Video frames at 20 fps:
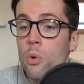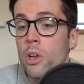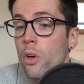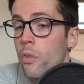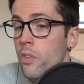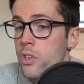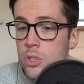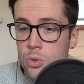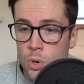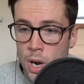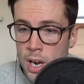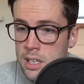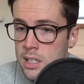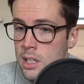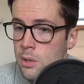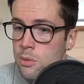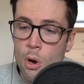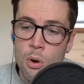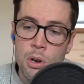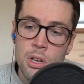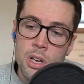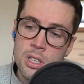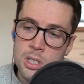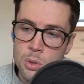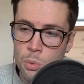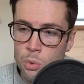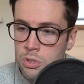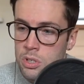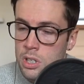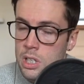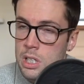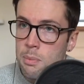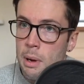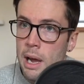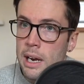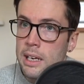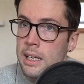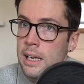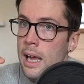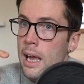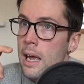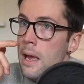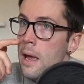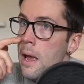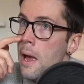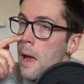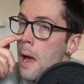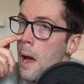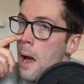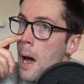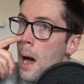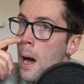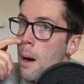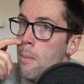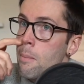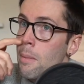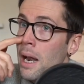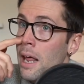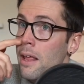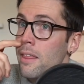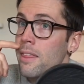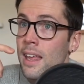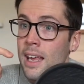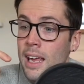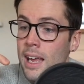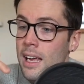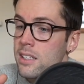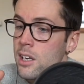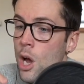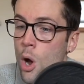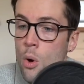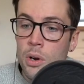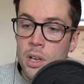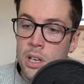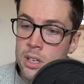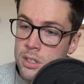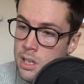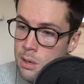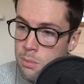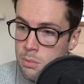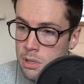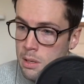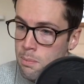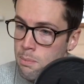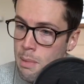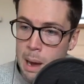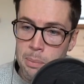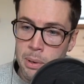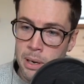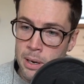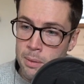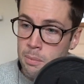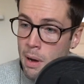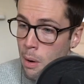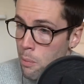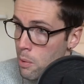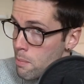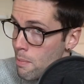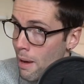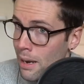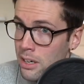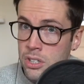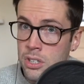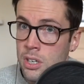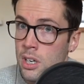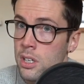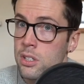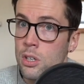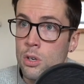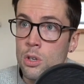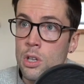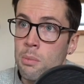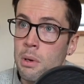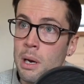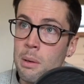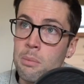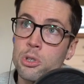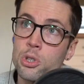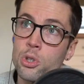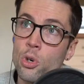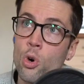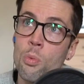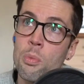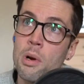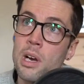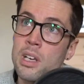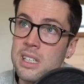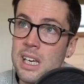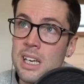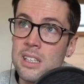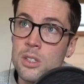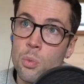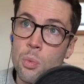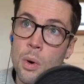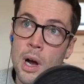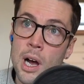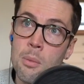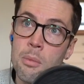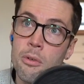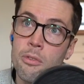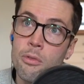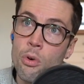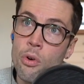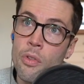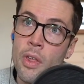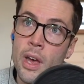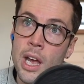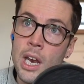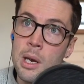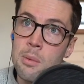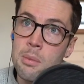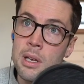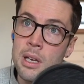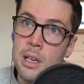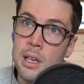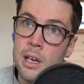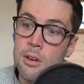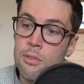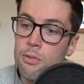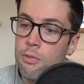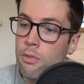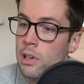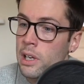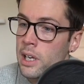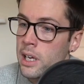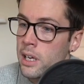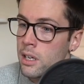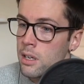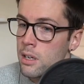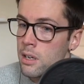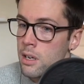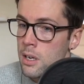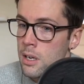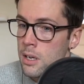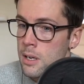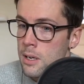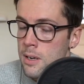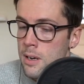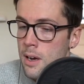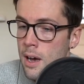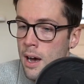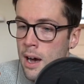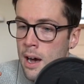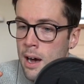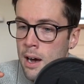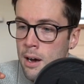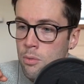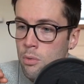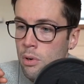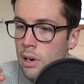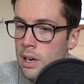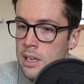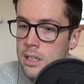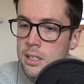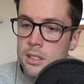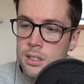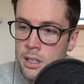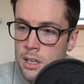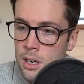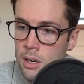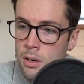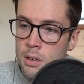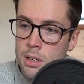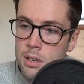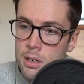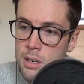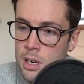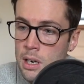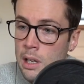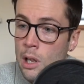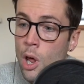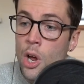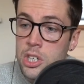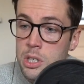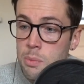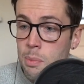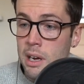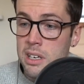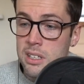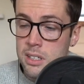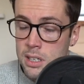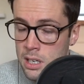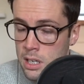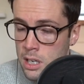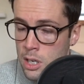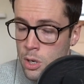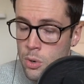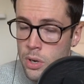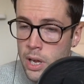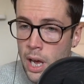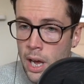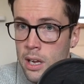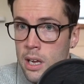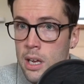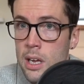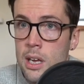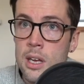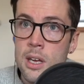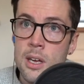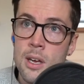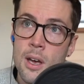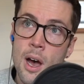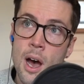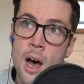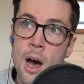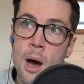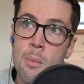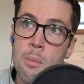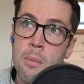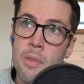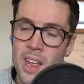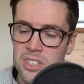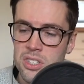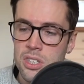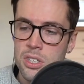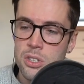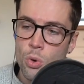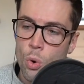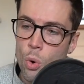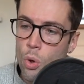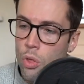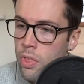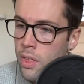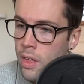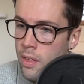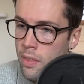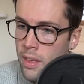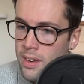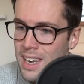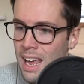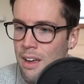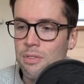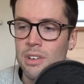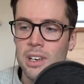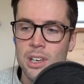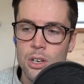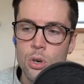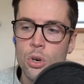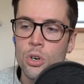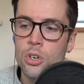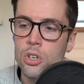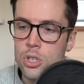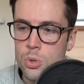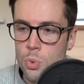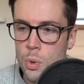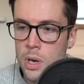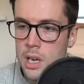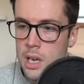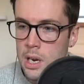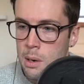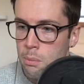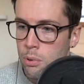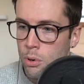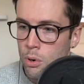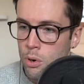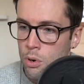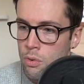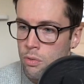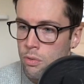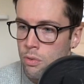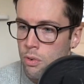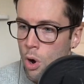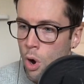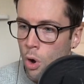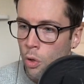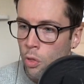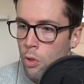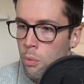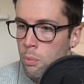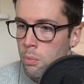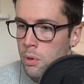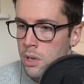It was only on the straights and it was only because I wasn't expecting it. Um, and I think it's only in terms of the mapping. And we mentioned it to them, and I'm sure because it is a while before they're going to be like fully uh, released, you know, in large capacity in the UK. Um, that's the sort of thing they definitely could tweak and improve on them